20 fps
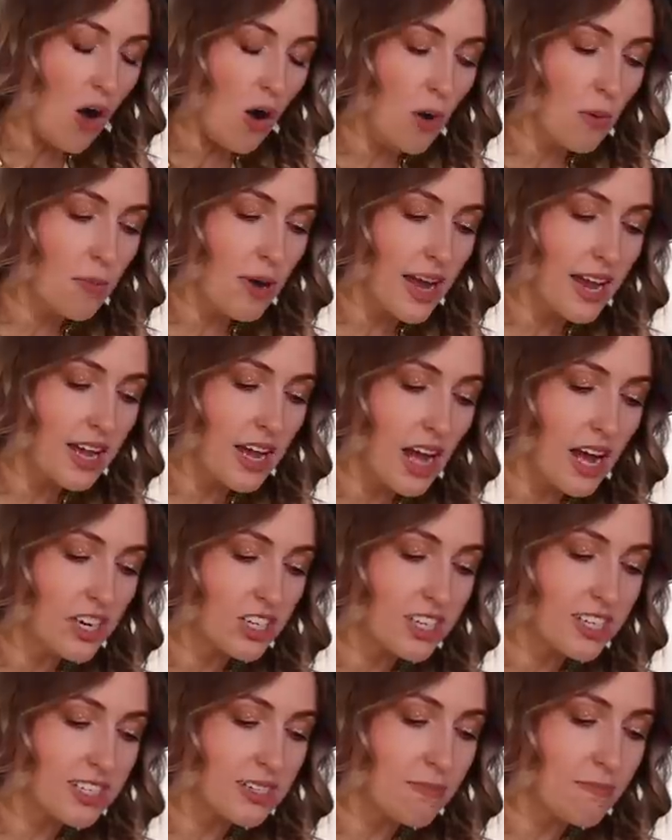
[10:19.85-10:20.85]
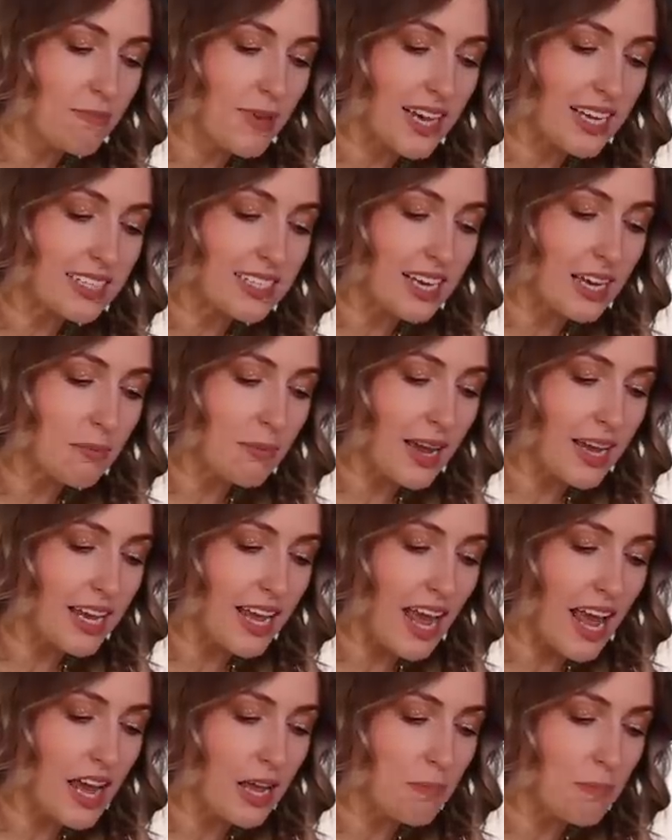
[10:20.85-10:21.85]
Oh my gosh, it's mixing my
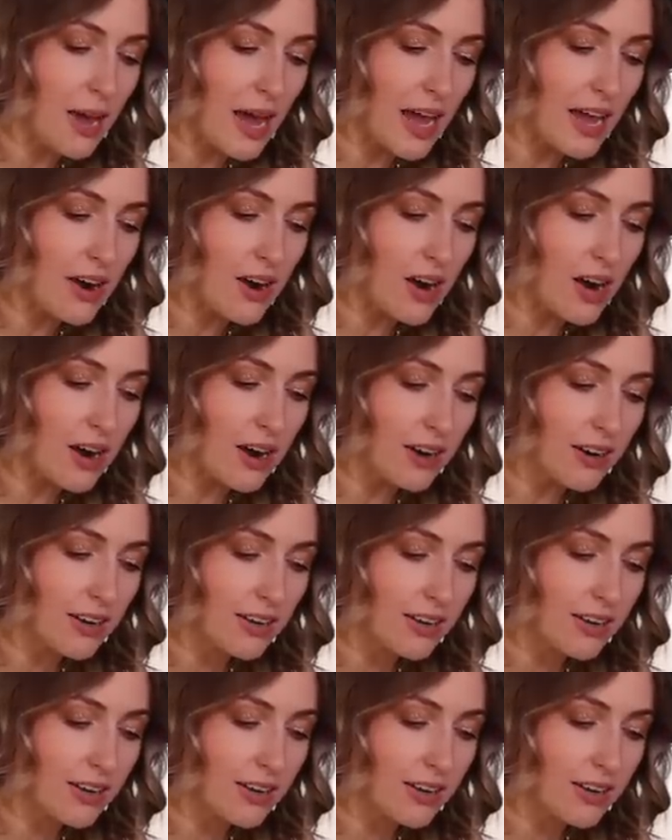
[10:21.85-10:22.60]
cake batter.